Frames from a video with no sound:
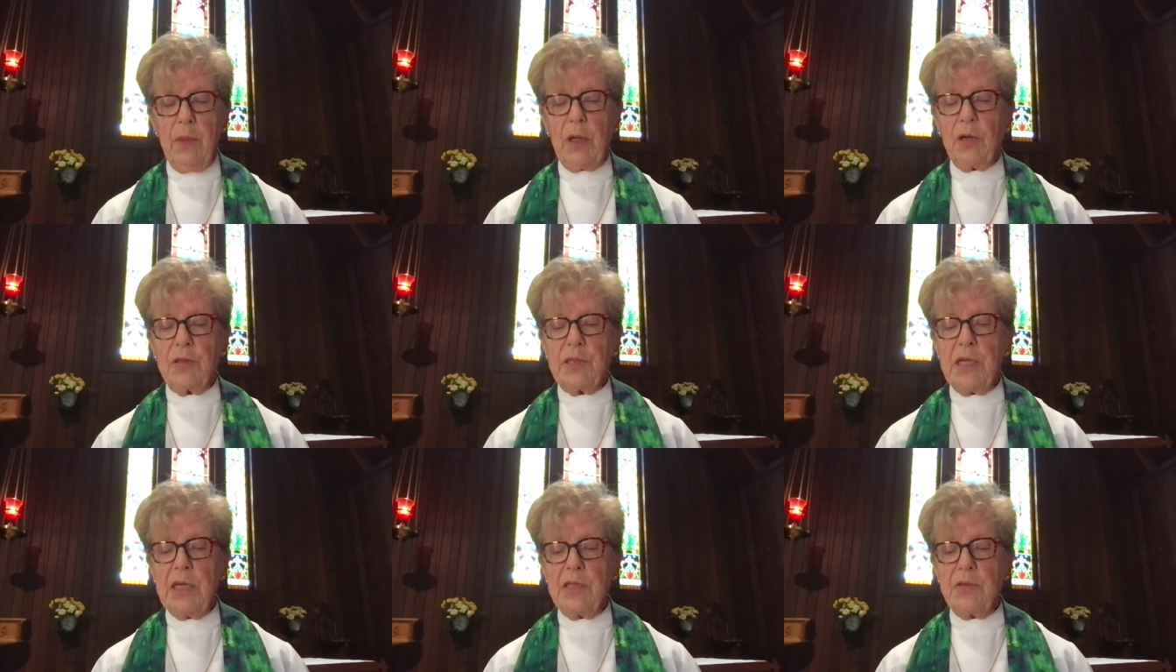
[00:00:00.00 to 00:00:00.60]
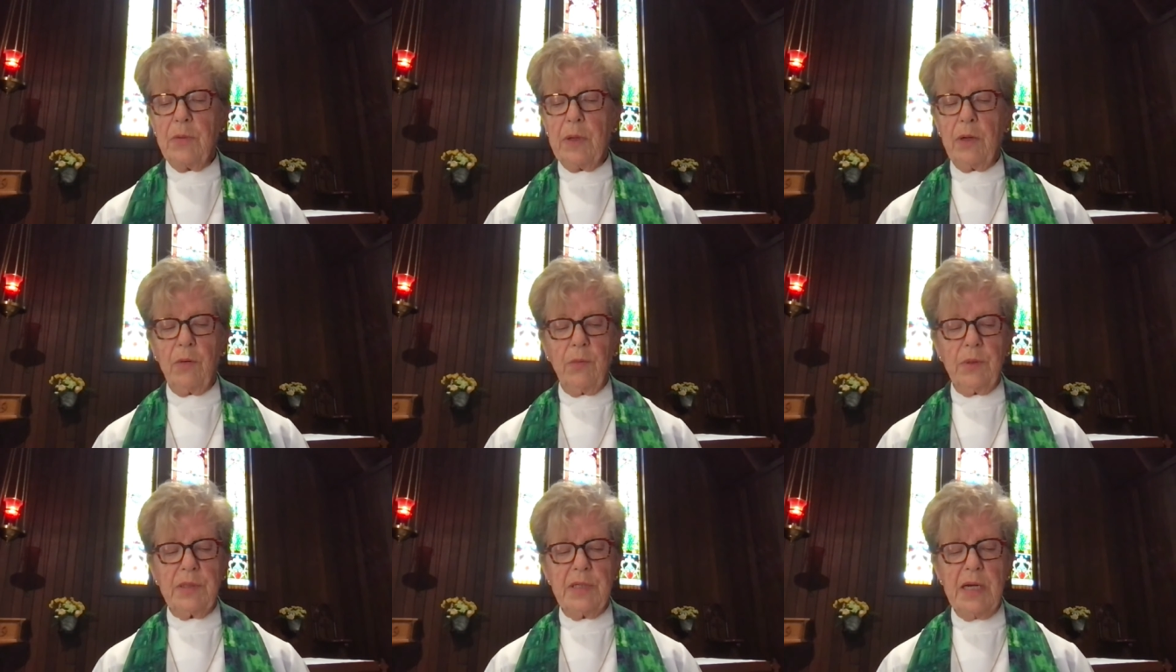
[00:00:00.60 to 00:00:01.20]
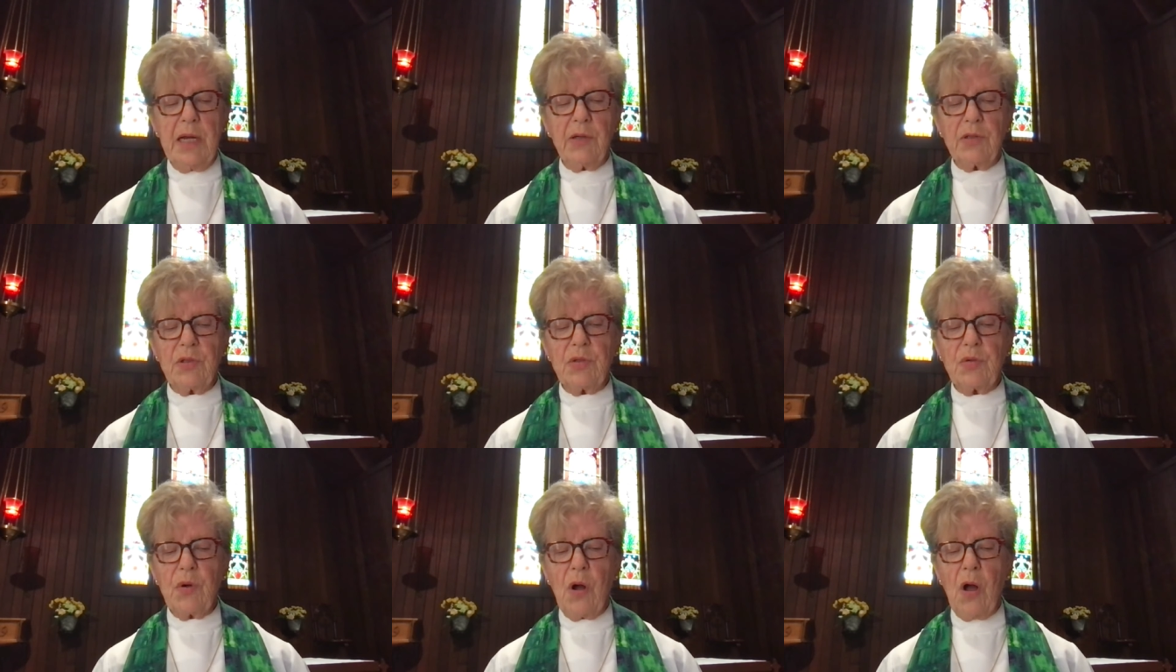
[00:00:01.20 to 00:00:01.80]
because Israel was now
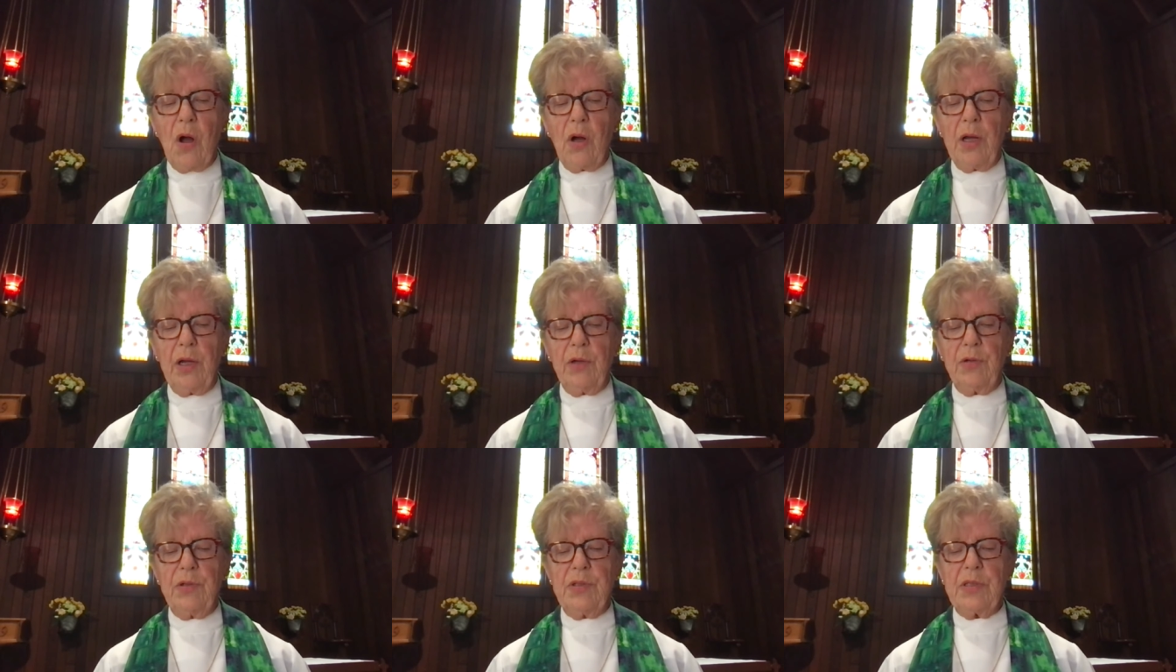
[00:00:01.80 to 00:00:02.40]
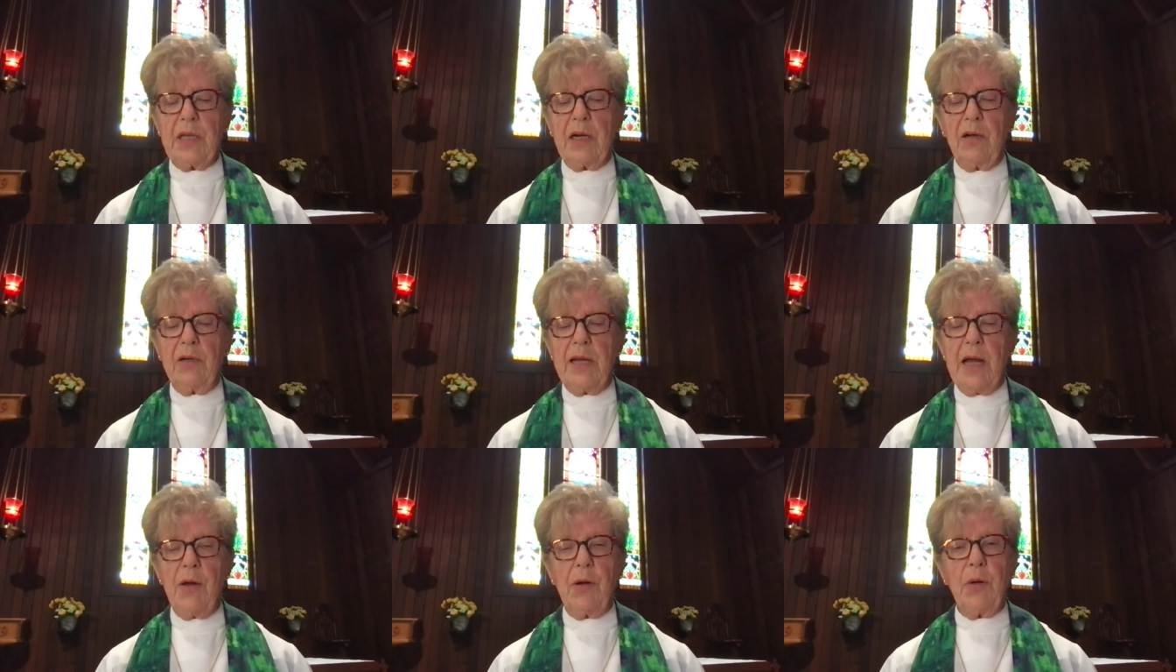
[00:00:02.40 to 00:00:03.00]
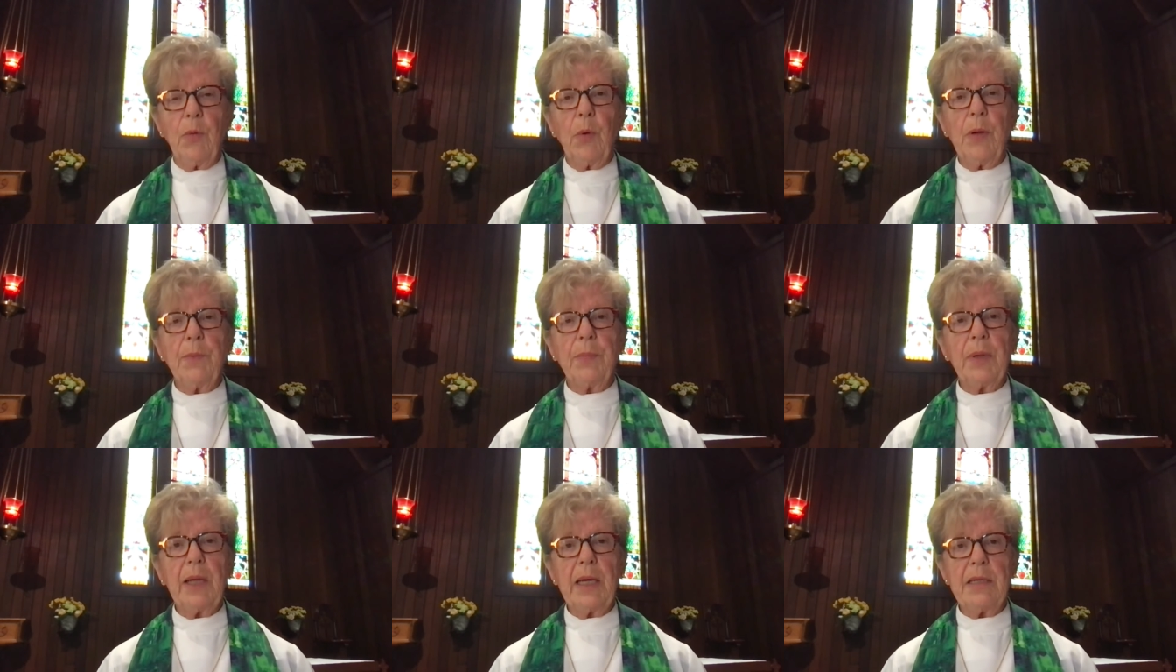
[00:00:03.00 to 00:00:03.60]
strong and could settle down in one
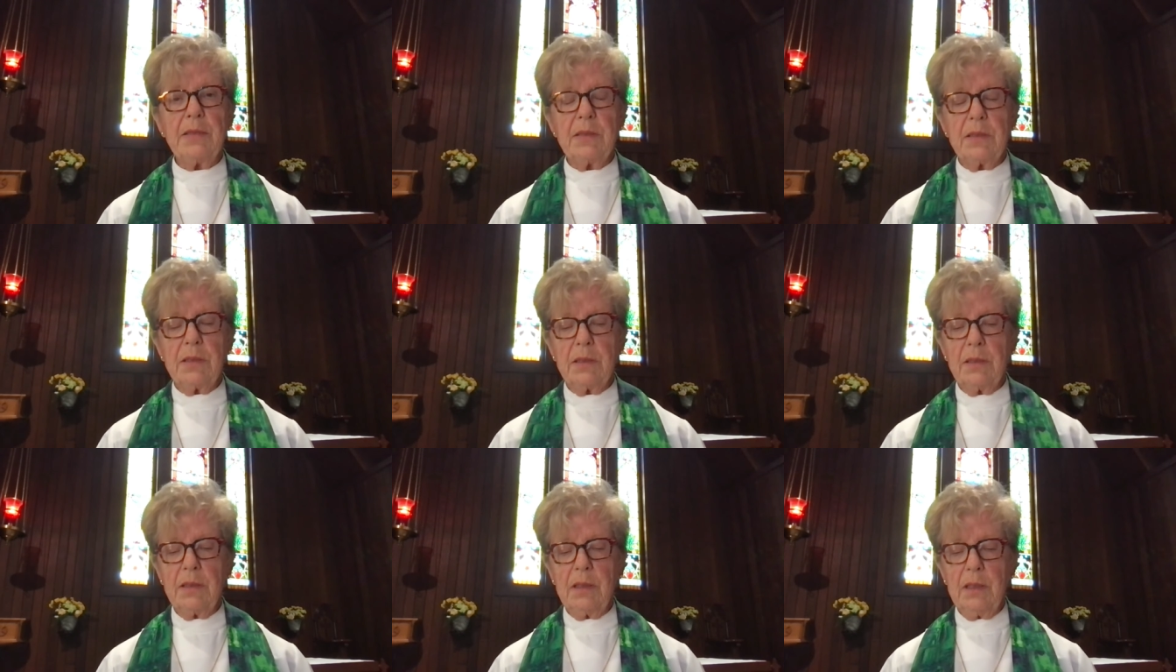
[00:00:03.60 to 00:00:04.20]
place.